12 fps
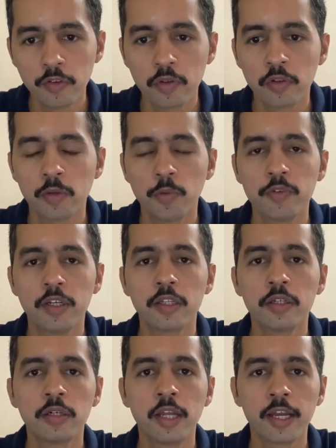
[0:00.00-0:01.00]
some of the
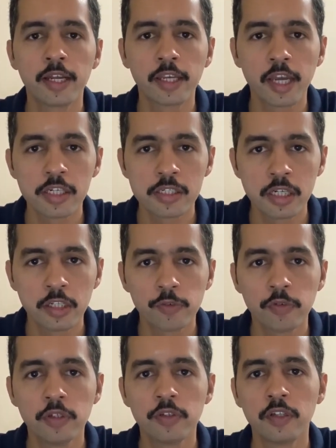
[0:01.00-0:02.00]
other direct cash
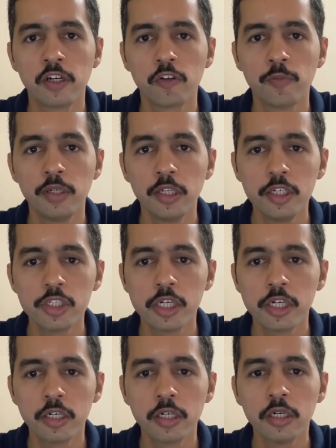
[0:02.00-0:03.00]
transfers that have been
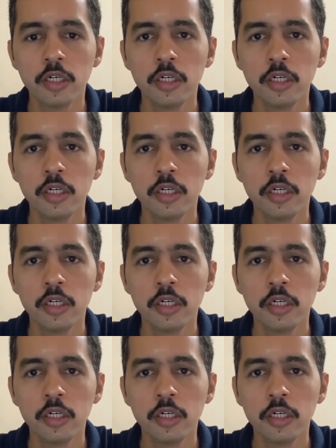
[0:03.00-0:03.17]
initiated.